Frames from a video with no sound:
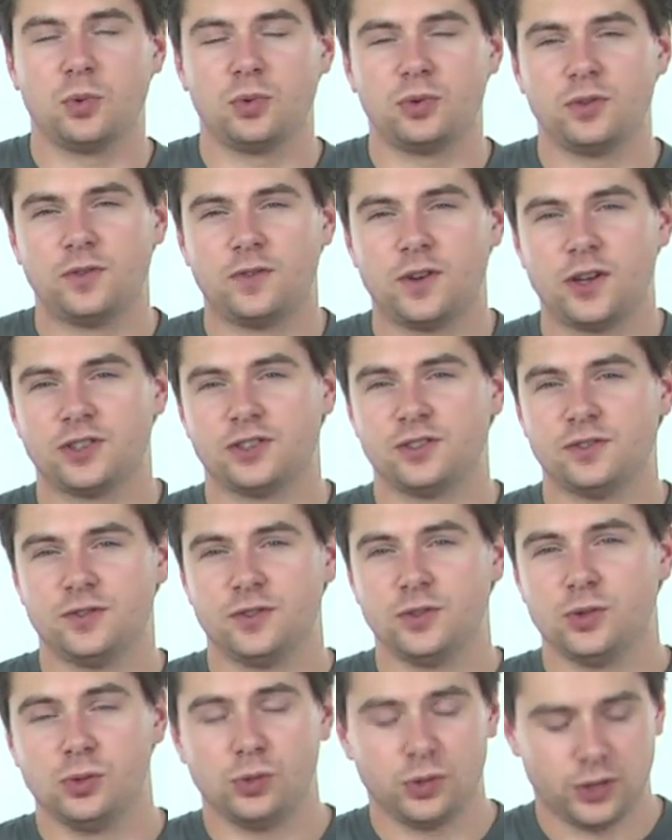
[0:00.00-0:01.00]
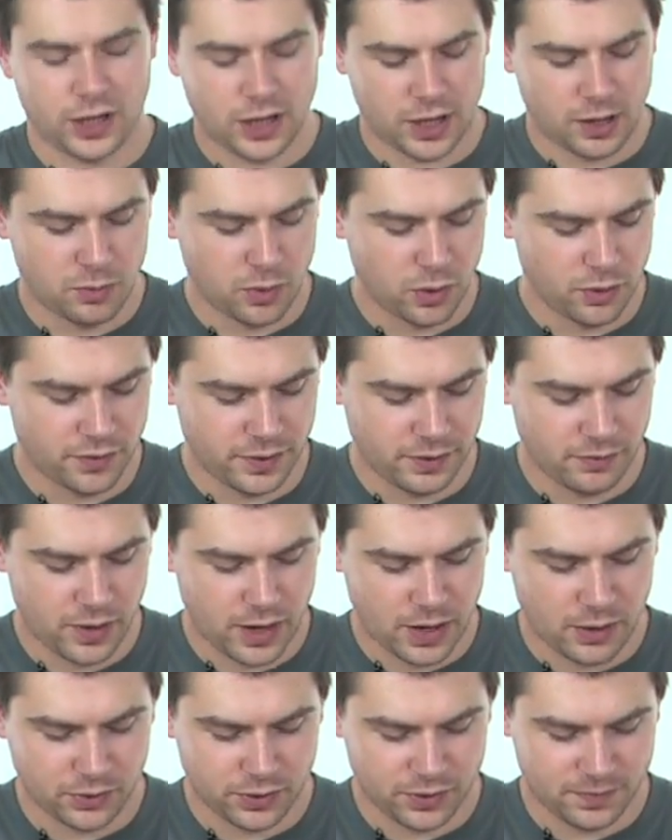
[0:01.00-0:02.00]
water flushing through, all the air moving
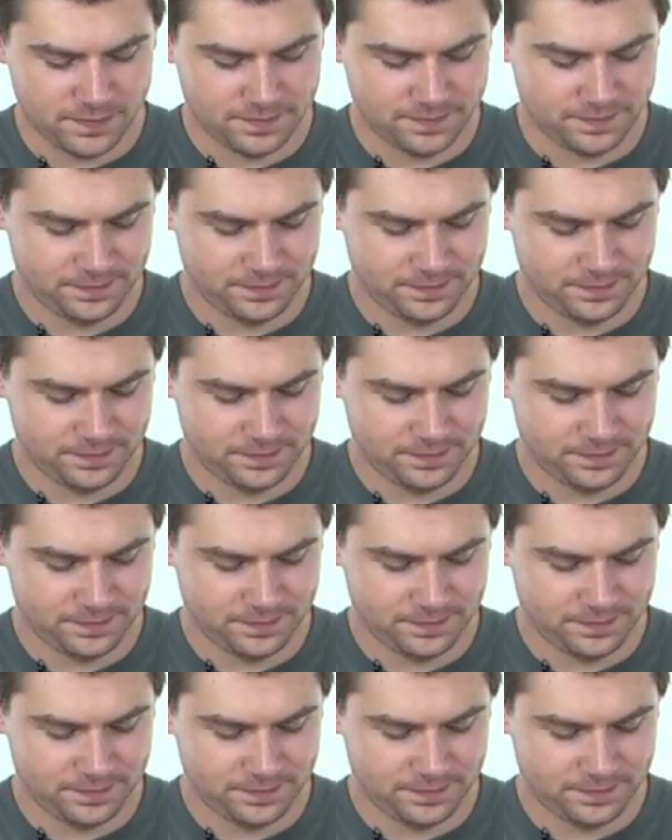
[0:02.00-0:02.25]
round.